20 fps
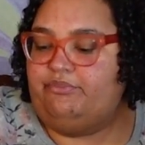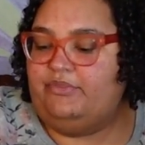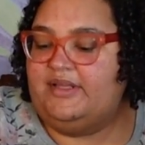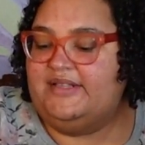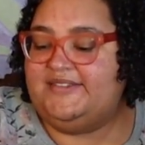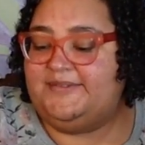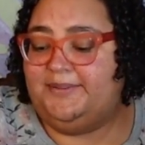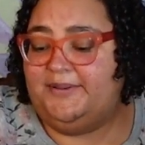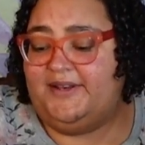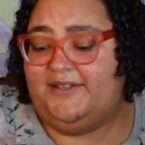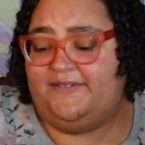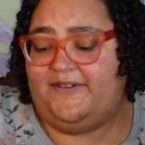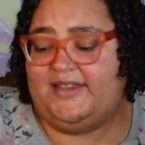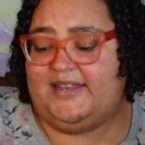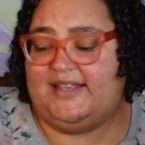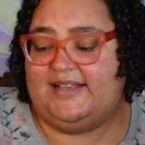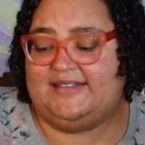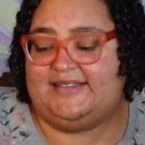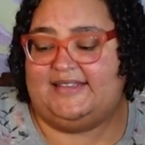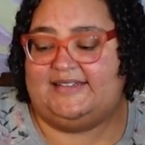It's pretty funny
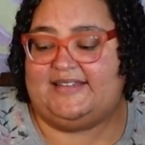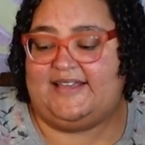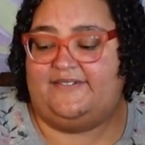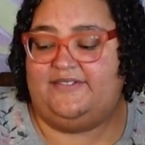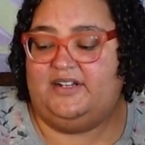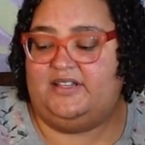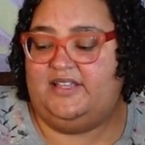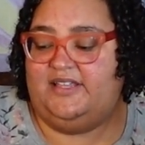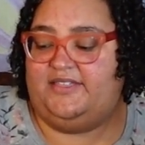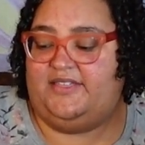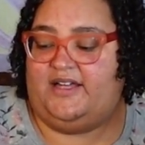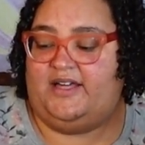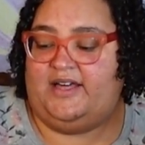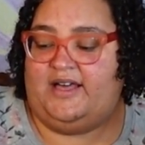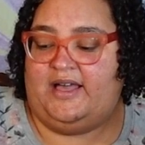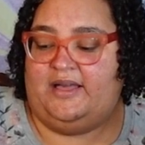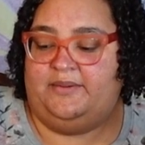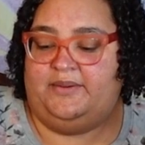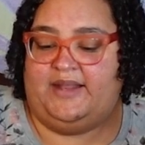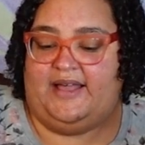because I definitely thought
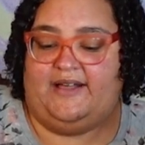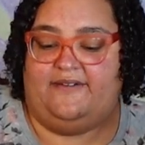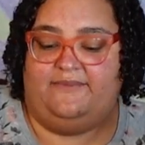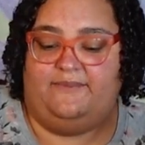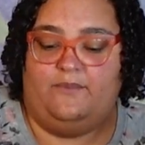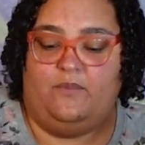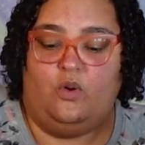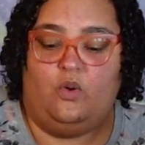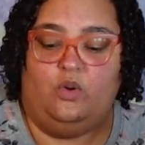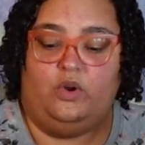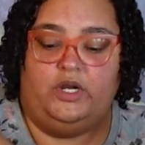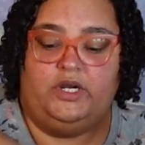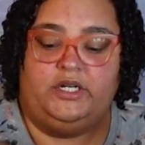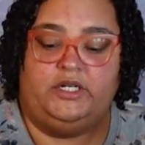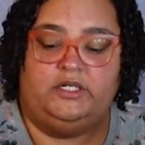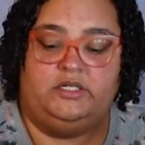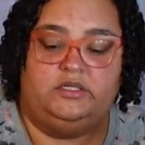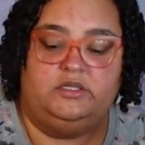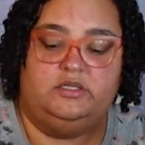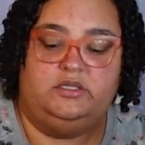I would have
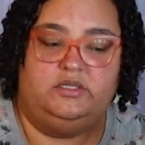more.